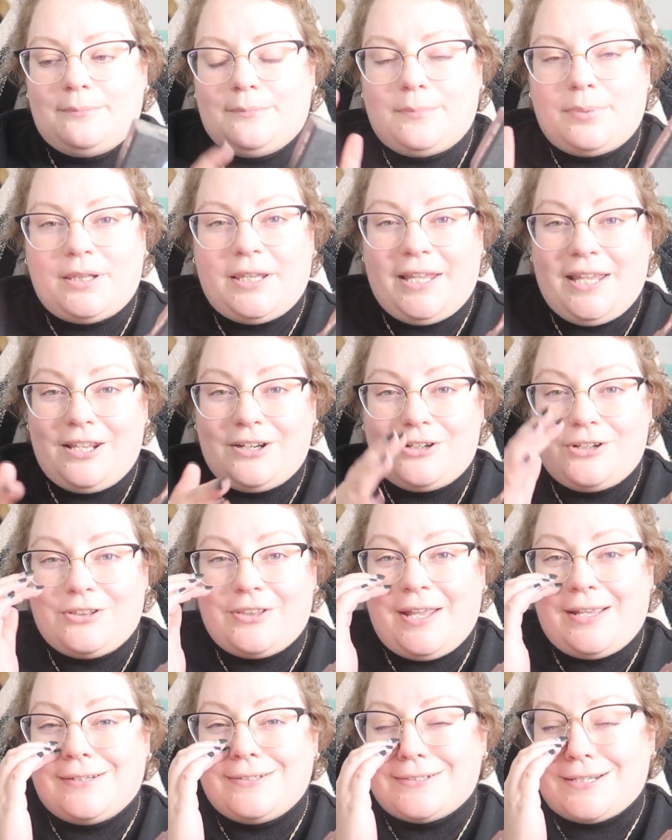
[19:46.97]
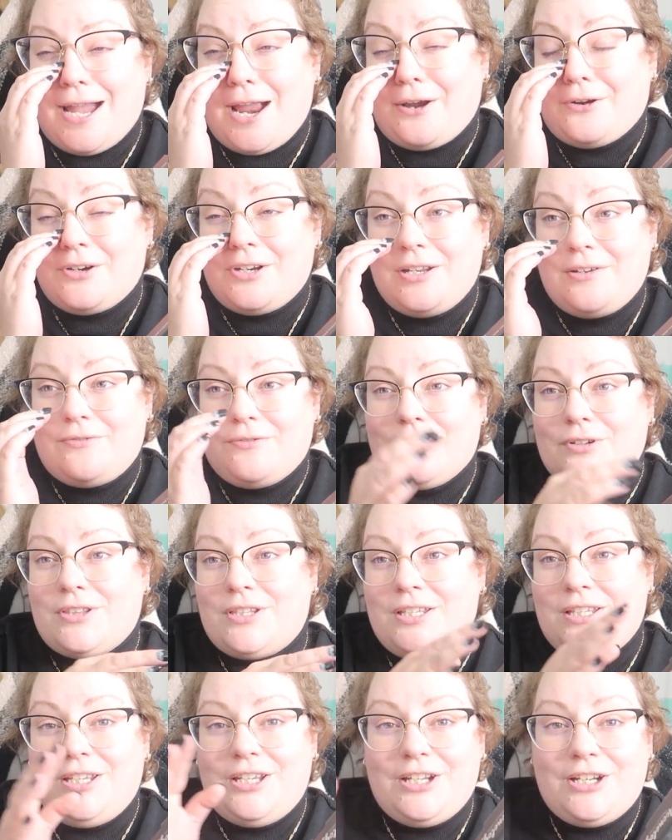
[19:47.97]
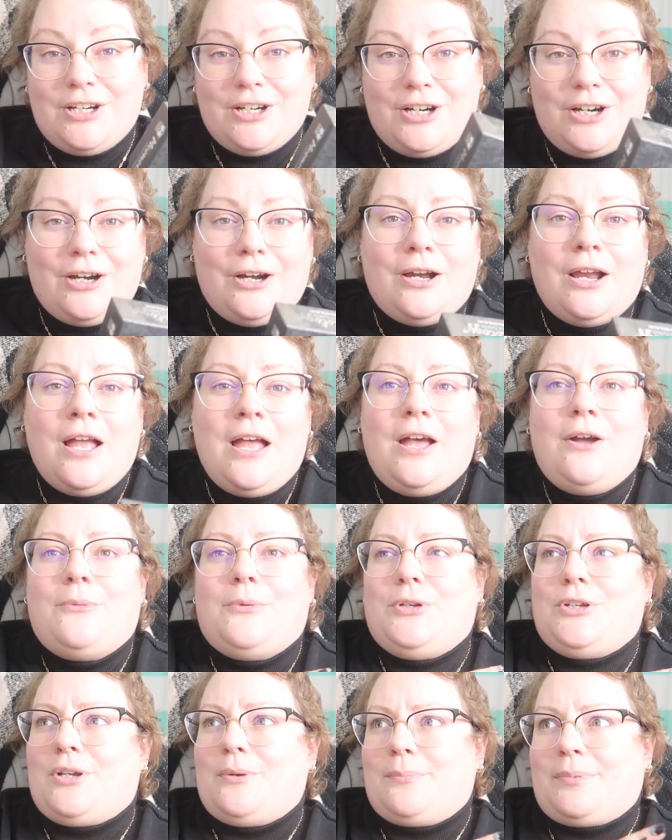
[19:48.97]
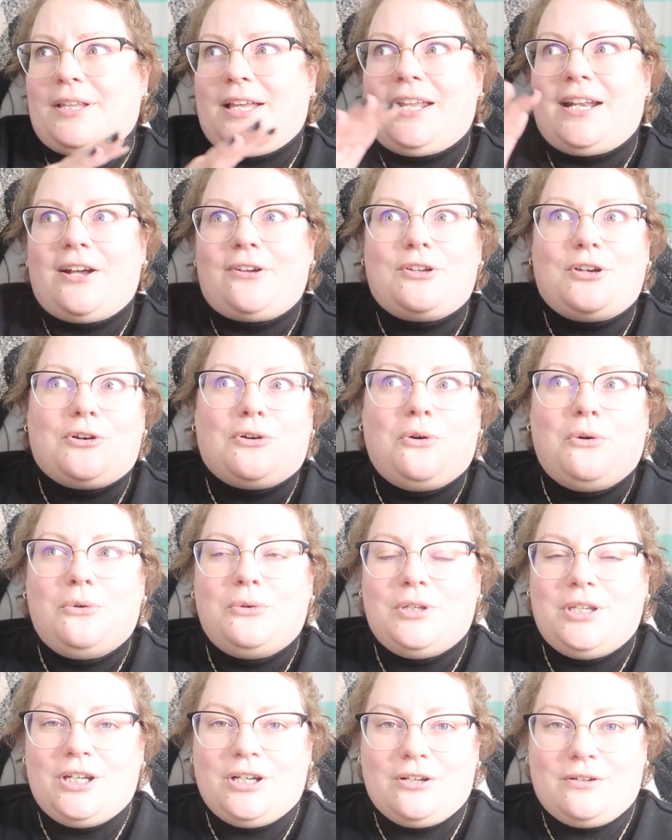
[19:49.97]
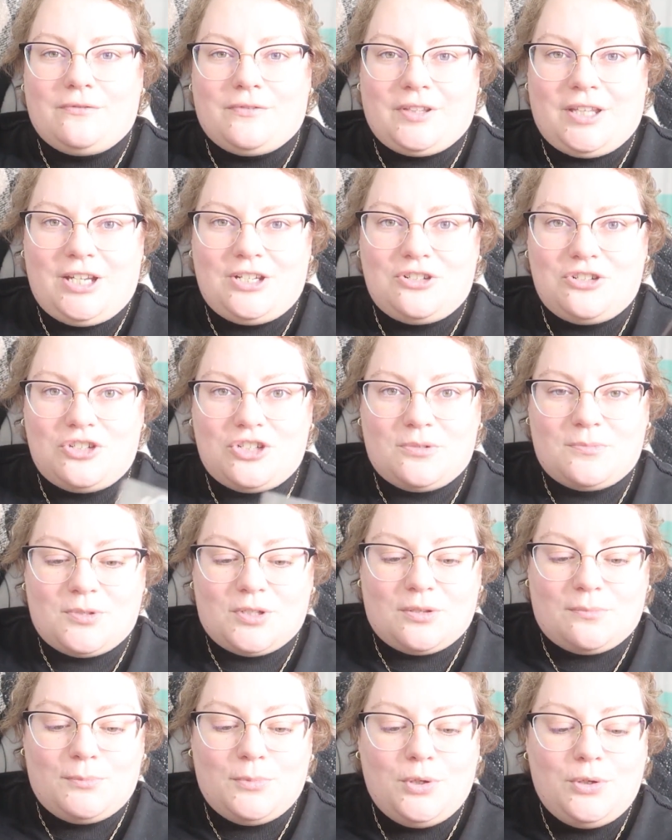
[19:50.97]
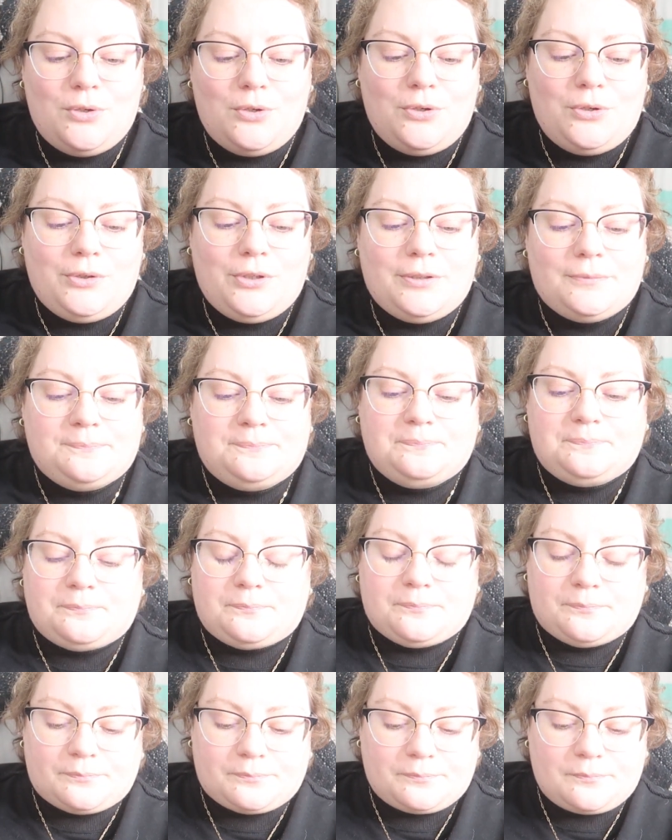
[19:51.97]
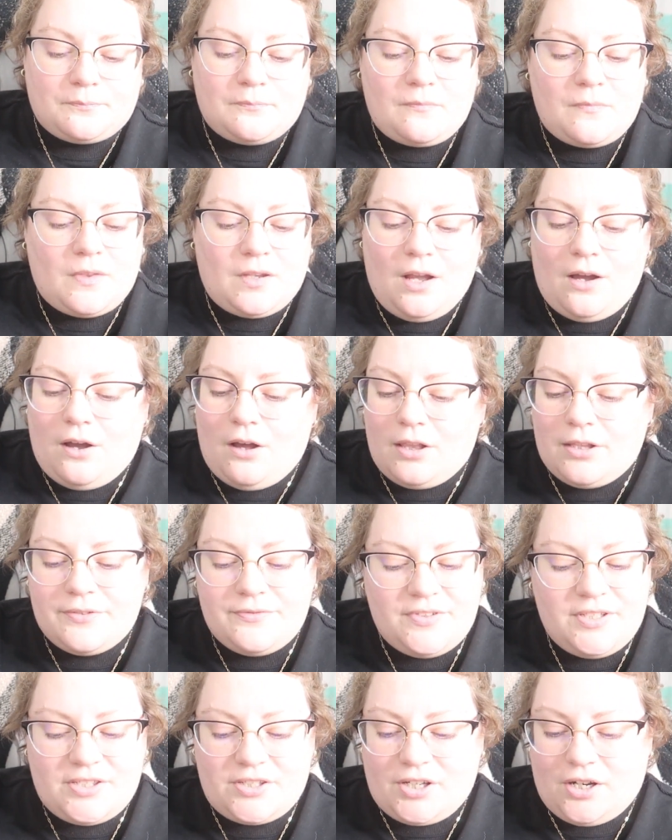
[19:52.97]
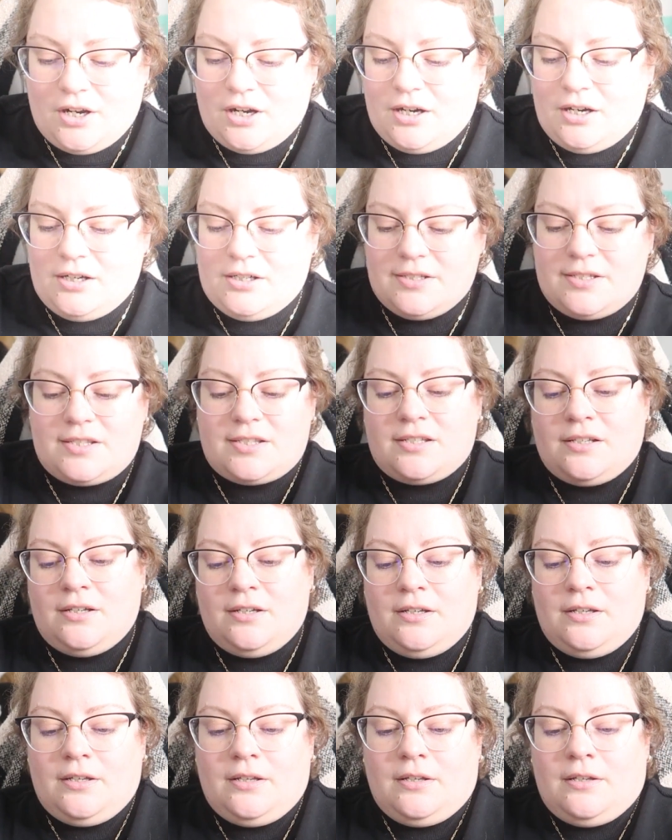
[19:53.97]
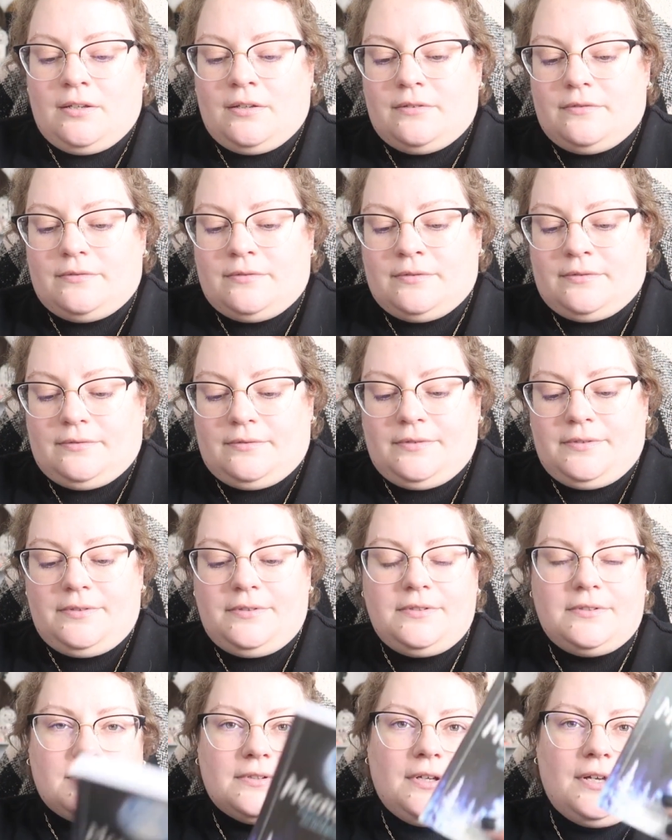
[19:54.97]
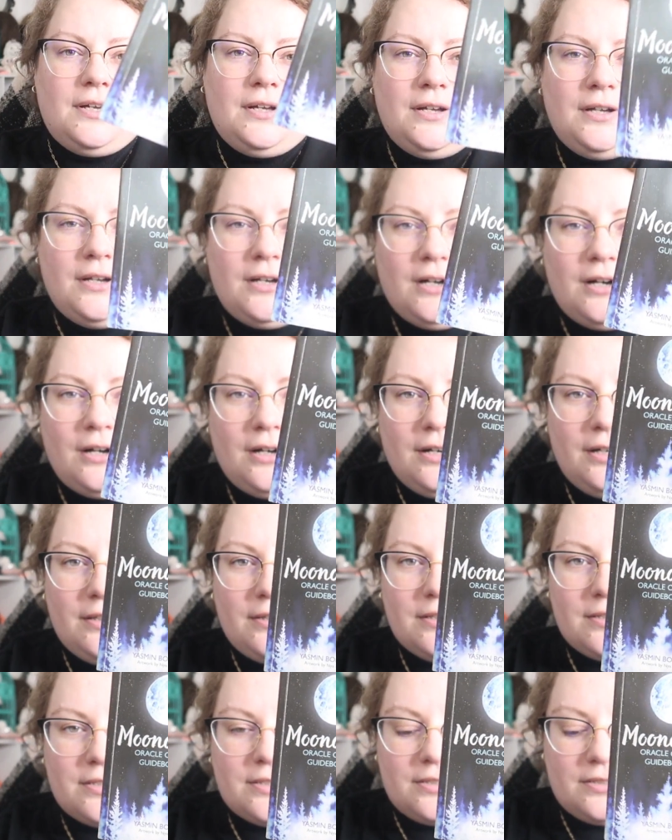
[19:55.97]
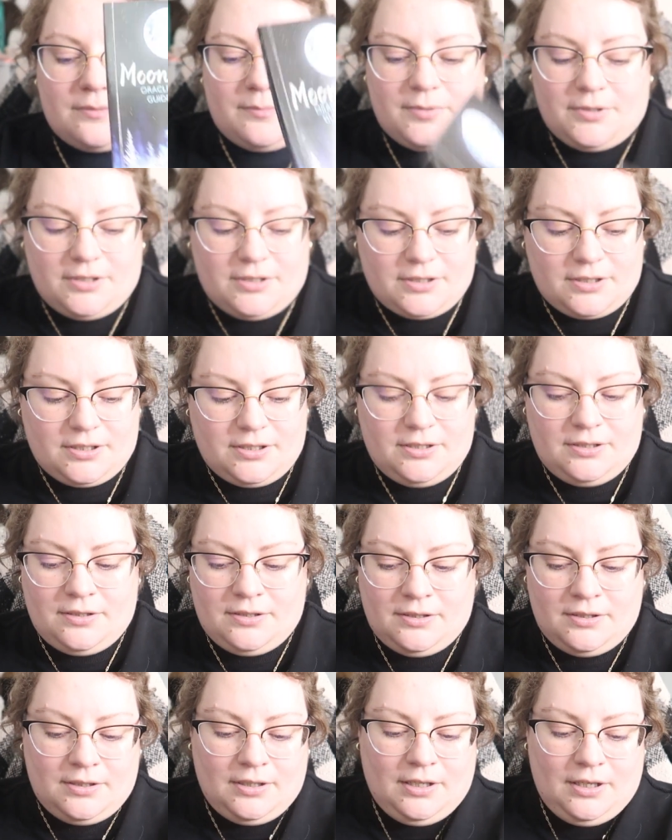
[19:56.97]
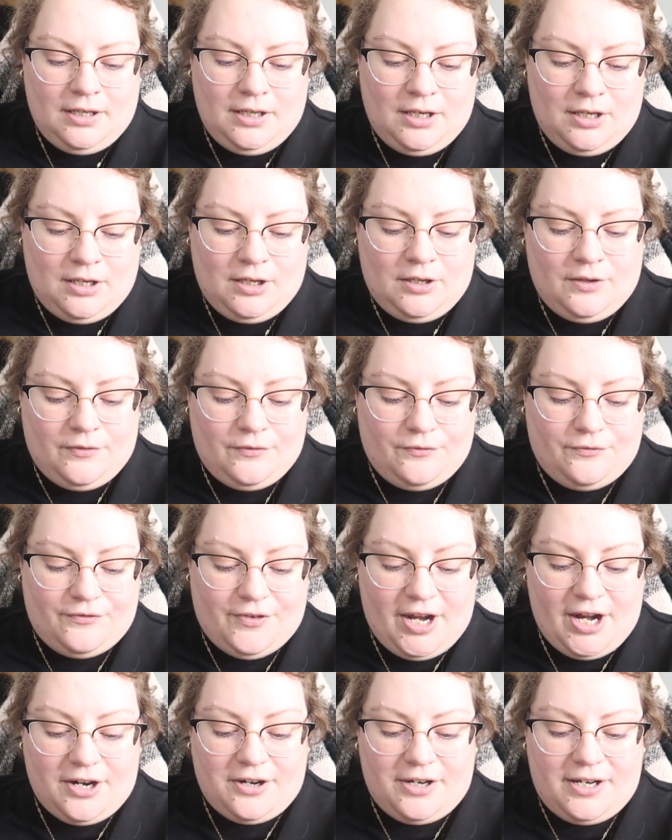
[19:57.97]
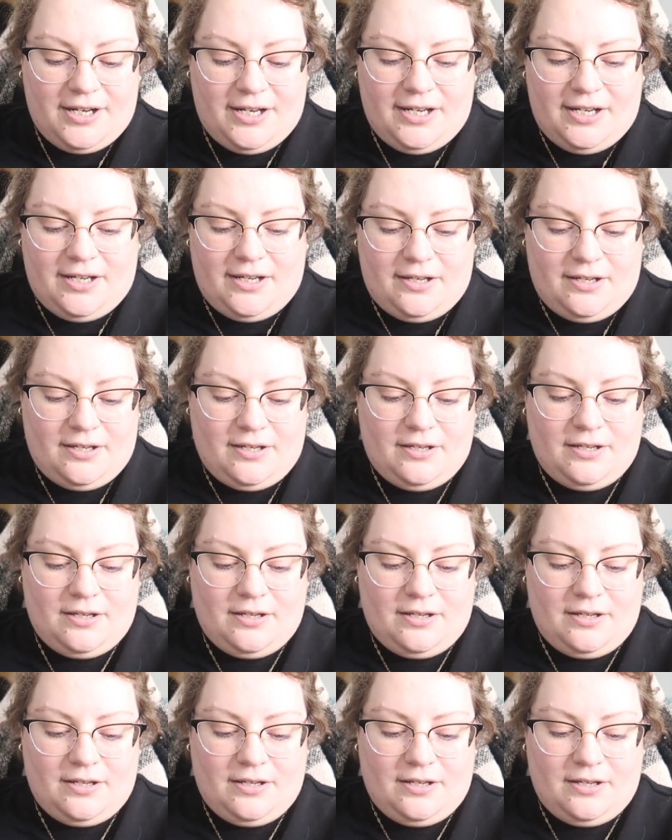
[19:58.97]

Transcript: planner, like diary for the year, where you can plan out your whole year in relationship to the moon. All of these cards are, this is the book, very